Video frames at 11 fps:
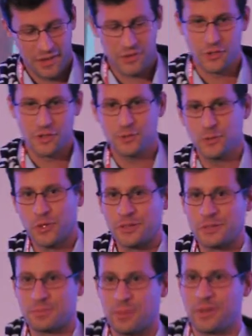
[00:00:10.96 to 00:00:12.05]
just flew in
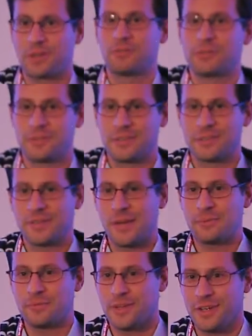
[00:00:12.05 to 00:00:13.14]
this morning with the 6
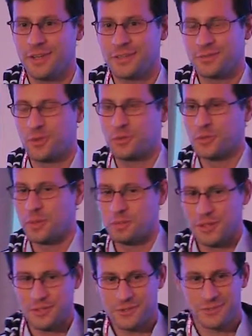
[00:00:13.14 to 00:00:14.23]
a.m. flight from
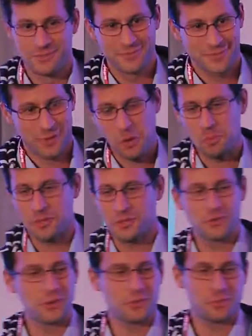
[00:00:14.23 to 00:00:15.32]
Budapest, so I hope you'll
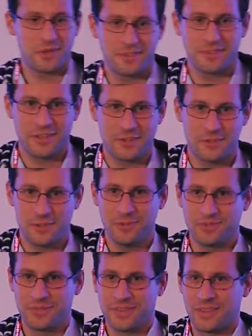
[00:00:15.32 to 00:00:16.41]
enjoy the presentation.